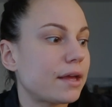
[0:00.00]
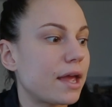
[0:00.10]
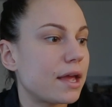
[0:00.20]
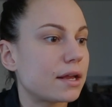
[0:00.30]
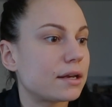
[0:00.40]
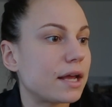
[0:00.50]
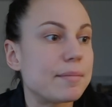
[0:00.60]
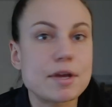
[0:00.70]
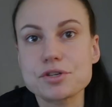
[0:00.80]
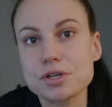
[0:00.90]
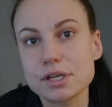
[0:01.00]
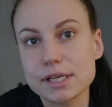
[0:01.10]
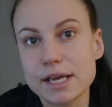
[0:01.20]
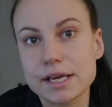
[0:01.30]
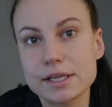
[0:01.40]
And I
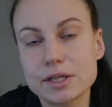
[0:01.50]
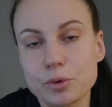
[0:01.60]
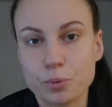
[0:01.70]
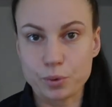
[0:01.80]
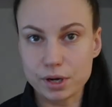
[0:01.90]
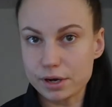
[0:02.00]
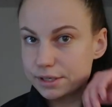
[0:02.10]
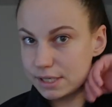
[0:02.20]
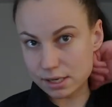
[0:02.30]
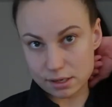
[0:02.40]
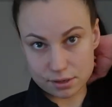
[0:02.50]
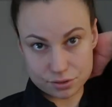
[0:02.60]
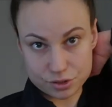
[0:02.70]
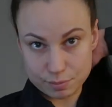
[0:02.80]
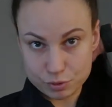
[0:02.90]
mentioned that we are taking a
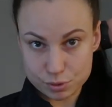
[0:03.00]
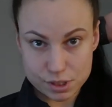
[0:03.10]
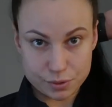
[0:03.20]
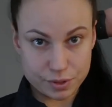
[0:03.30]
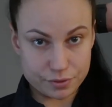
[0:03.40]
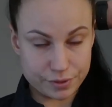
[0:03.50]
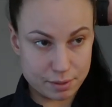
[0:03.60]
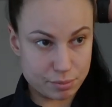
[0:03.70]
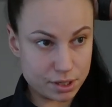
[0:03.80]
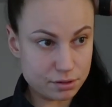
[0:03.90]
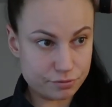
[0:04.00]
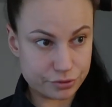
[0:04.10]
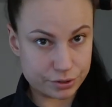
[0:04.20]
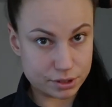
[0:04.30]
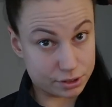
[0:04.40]
trip to Saudi Arabia
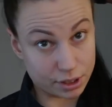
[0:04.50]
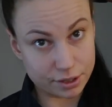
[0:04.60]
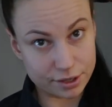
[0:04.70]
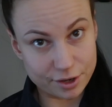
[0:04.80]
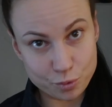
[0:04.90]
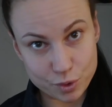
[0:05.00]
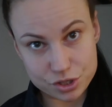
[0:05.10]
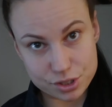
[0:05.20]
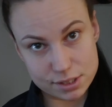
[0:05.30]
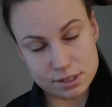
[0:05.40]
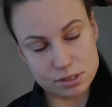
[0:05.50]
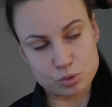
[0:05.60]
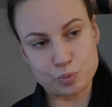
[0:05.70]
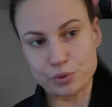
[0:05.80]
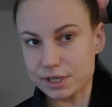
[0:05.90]
for the Dakar, which is
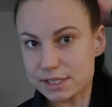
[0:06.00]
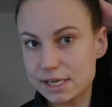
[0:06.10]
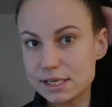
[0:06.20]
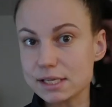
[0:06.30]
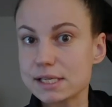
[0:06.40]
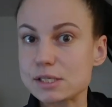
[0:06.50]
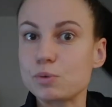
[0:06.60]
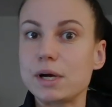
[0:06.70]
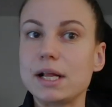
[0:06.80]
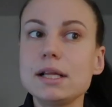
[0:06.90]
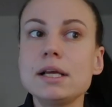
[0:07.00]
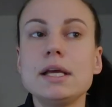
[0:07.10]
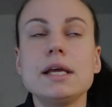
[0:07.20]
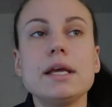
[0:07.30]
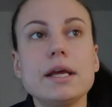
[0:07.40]
super exciting as well.
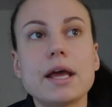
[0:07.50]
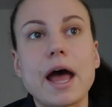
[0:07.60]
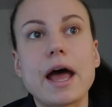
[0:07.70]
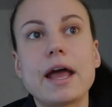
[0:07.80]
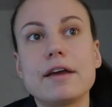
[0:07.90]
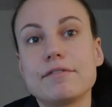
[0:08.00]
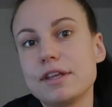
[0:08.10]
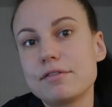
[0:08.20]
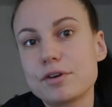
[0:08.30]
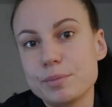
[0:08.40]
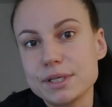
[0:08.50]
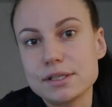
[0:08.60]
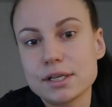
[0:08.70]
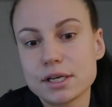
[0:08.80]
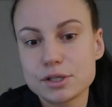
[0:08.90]
I have never
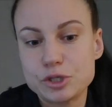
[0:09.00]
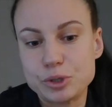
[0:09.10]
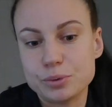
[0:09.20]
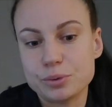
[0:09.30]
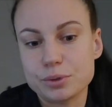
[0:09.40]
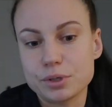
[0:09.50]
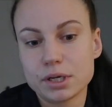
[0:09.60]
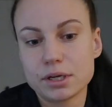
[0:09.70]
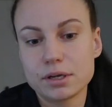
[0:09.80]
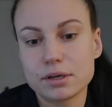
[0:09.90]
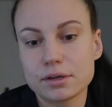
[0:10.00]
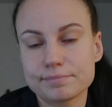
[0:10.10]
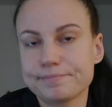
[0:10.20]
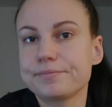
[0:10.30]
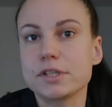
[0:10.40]
been to
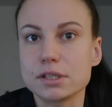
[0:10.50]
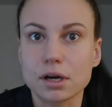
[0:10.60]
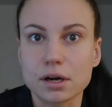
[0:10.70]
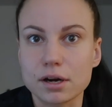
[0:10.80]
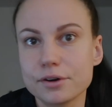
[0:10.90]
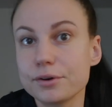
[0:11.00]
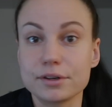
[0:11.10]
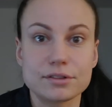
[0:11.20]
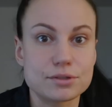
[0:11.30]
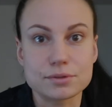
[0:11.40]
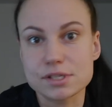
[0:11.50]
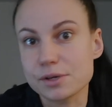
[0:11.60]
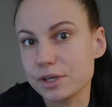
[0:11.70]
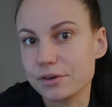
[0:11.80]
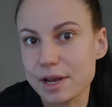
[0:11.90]
the Dakar or to
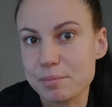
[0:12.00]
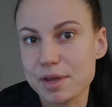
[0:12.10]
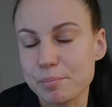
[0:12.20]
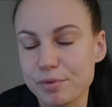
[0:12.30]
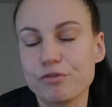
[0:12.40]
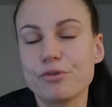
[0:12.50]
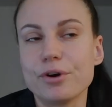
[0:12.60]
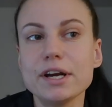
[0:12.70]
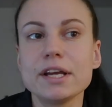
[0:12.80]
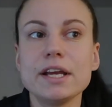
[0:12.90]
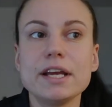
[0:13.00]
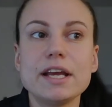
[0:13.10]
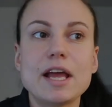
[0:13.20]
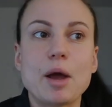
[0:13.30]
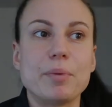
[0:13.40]
Saudi Arabia before,
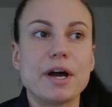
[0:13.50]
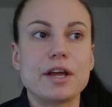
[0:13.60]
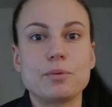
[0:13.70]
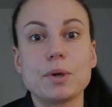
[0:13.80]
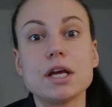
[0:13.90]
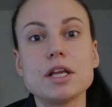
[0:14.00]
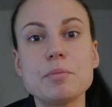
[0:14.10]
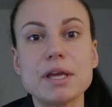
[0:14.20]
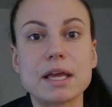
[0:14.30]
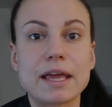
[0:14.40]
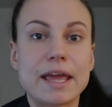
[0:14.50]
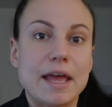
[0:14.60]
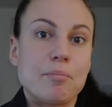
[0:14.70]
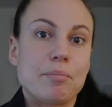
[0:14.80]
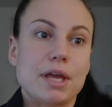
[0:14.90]
but we're gonna be
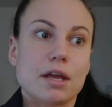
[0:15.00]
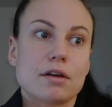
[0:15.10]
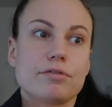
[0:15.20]
camping